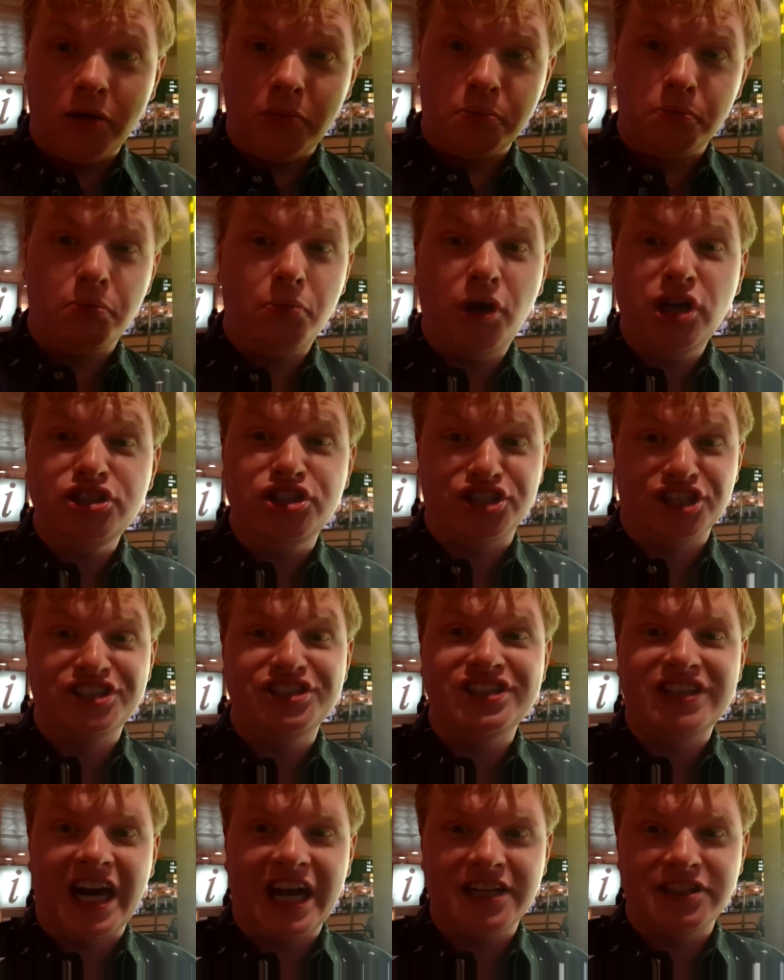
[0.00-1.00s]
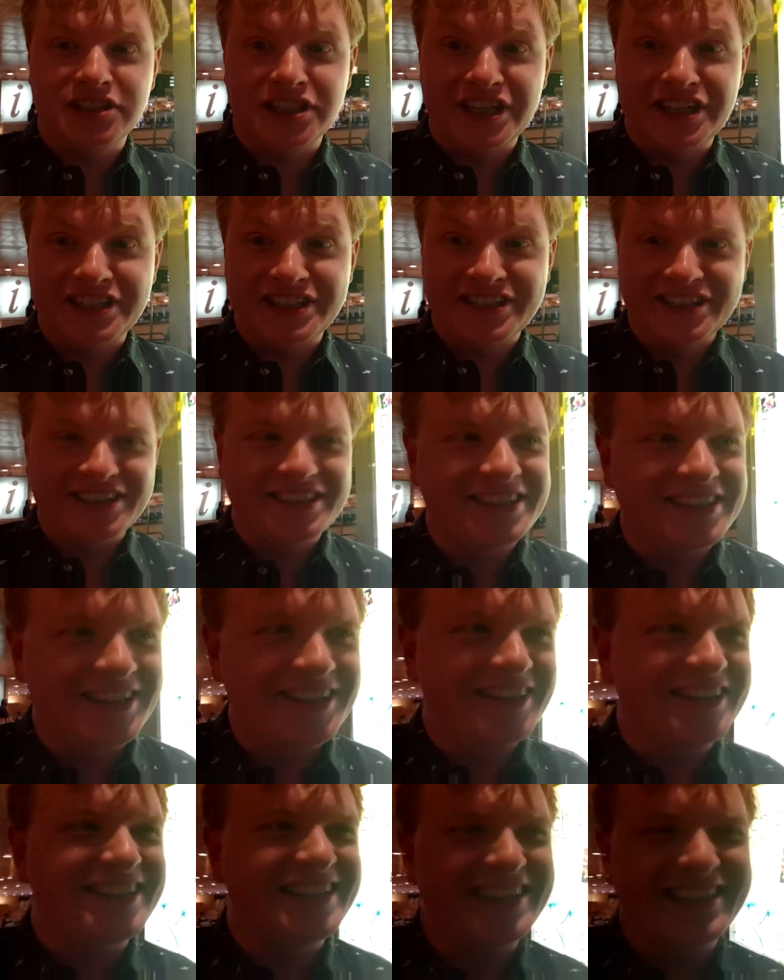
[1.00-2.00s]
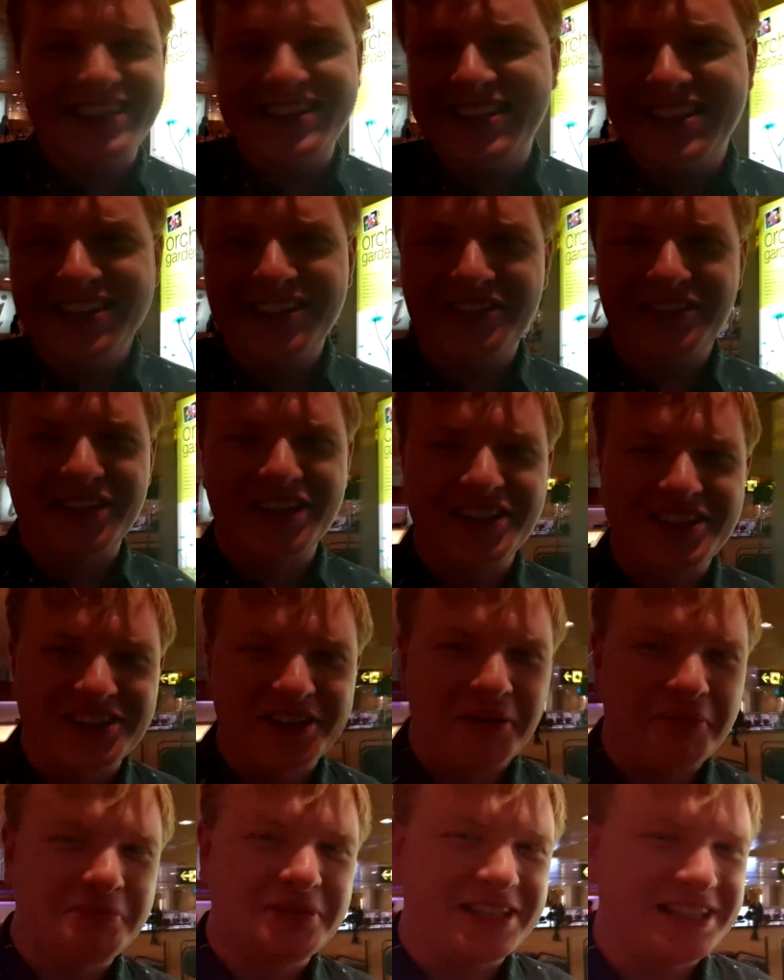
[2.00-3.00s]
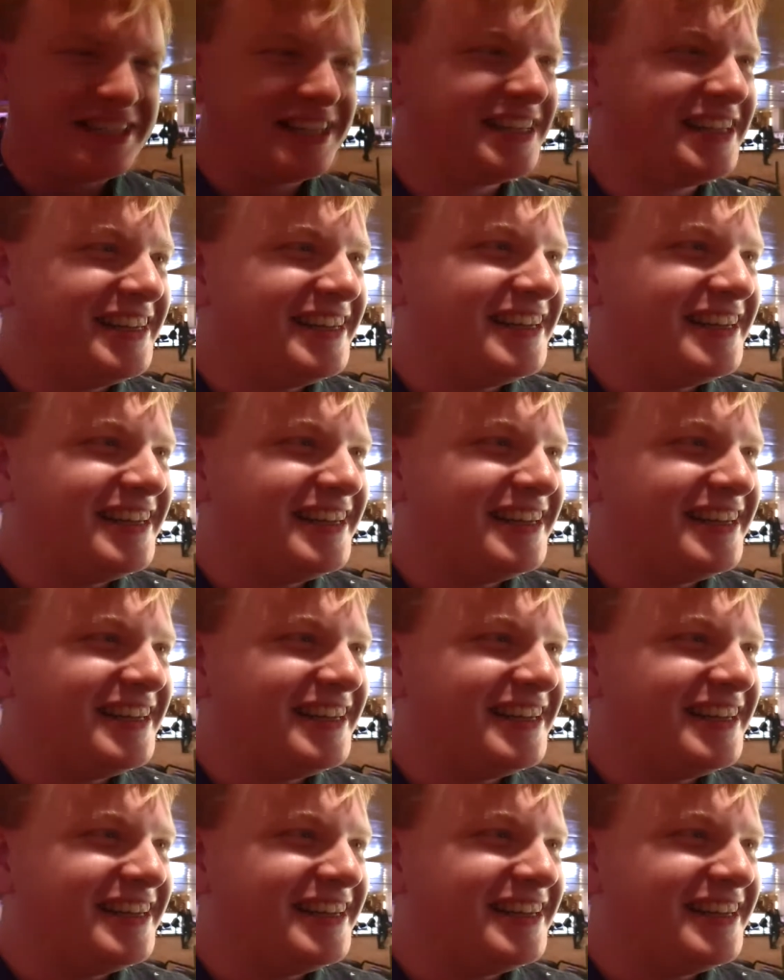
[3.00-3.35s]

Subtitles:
merchandising for the shops.